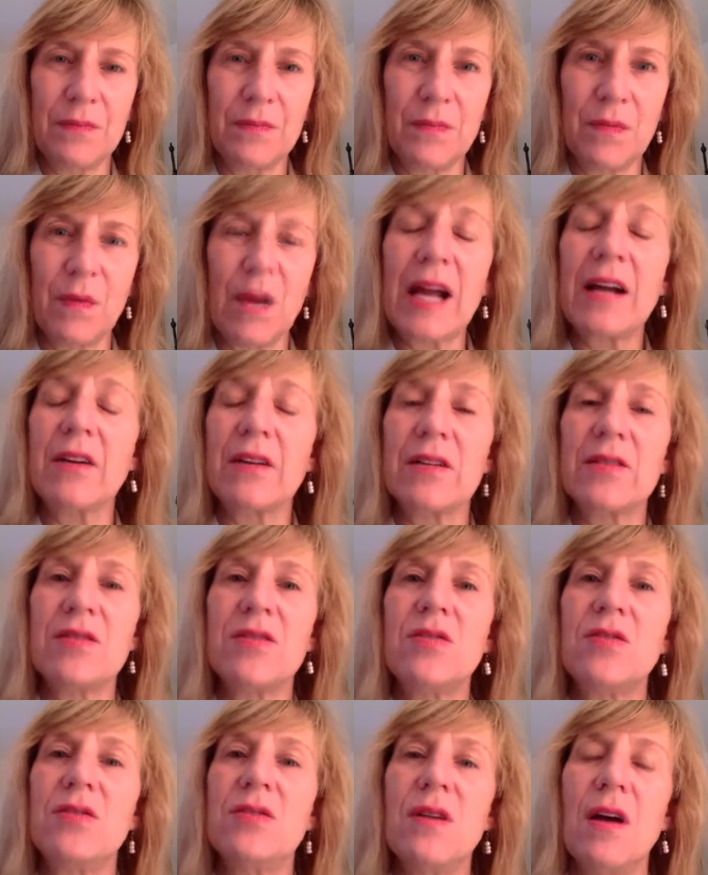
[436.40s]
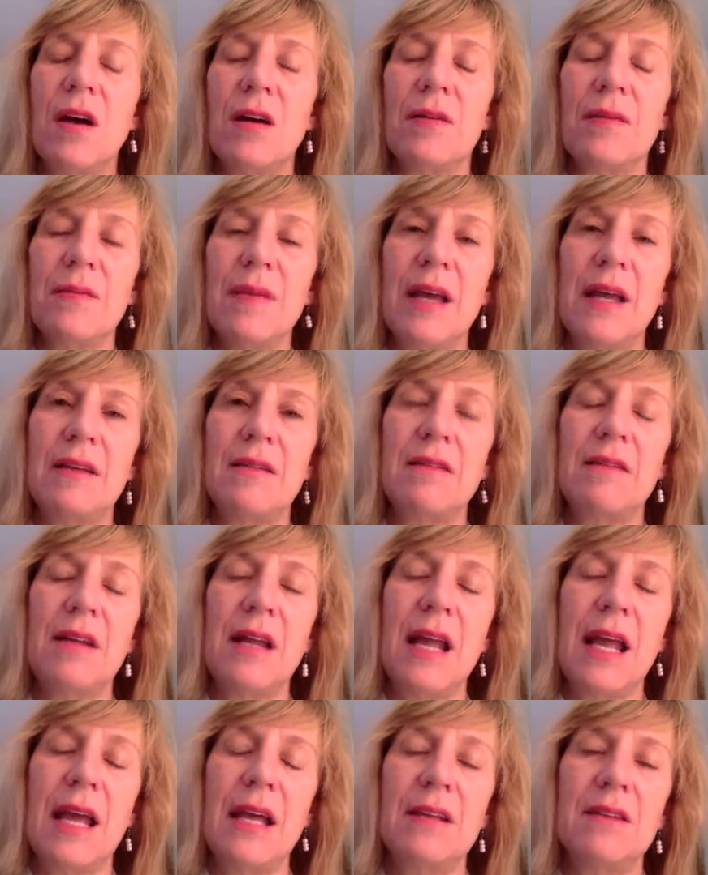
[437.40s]
records
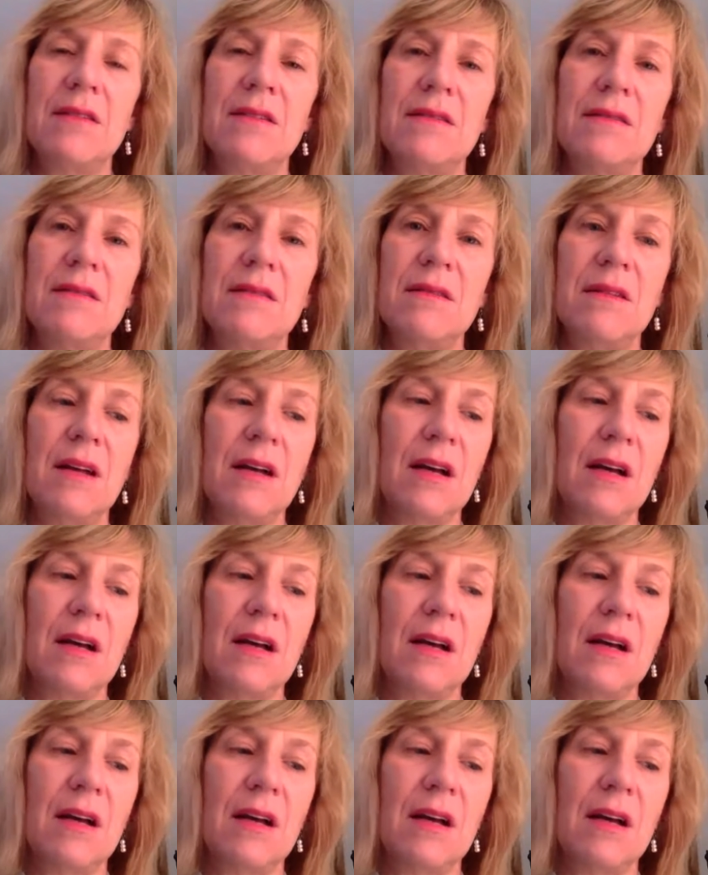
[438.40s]
and